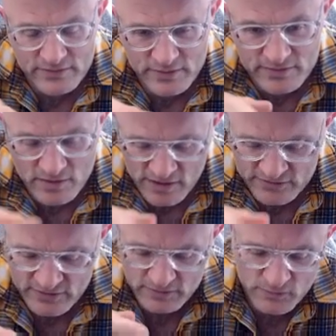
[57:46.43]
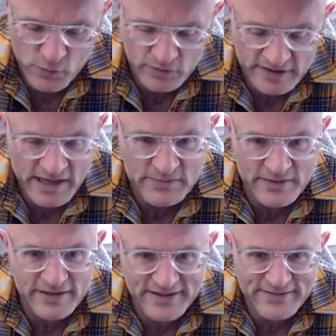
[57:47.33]
So he's lost more time
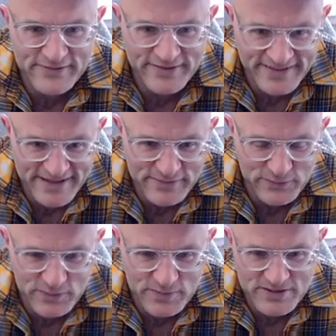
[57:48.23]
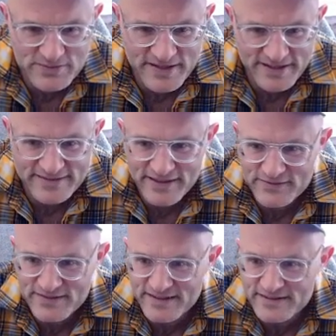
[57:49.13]
than it even seems with bishop takes
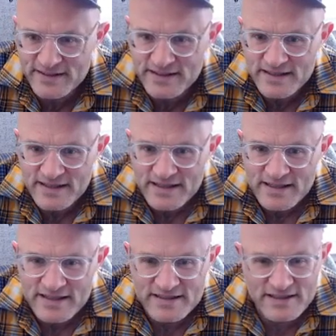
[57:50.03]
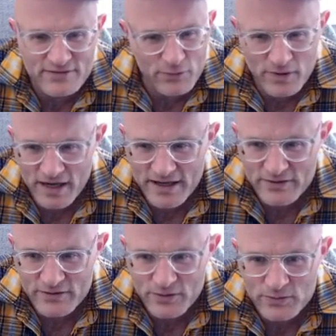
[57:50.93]
f6. d4, I
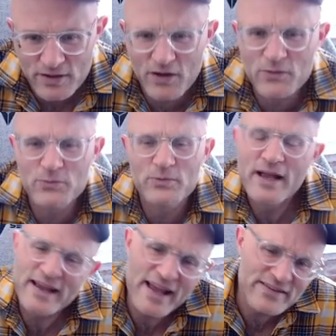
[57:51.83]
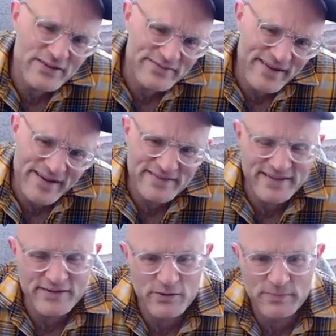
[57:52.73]
don't know. Oh, castles, that's
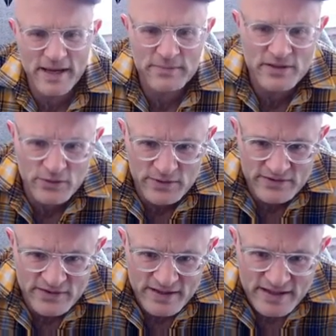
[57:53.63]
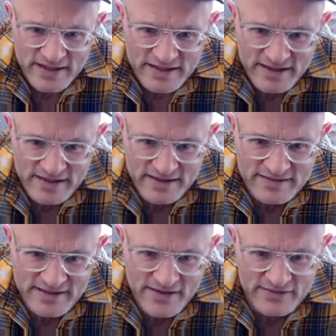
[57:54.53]
not so bad, but notice, king
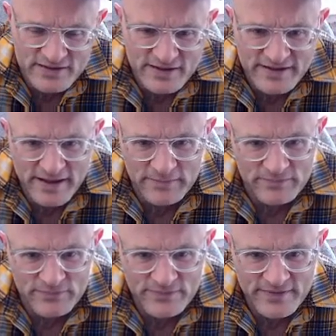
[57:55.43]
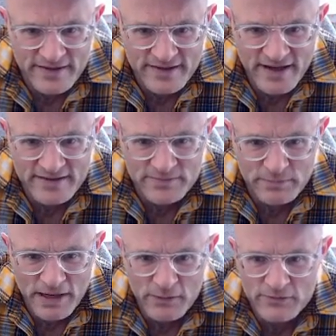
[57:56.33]
e7, look at that. That guy's
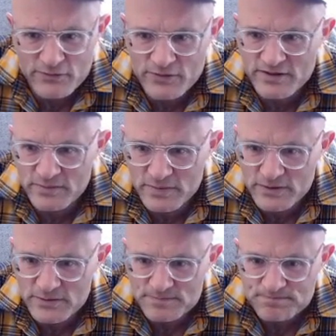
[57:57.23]
powerful in the middle.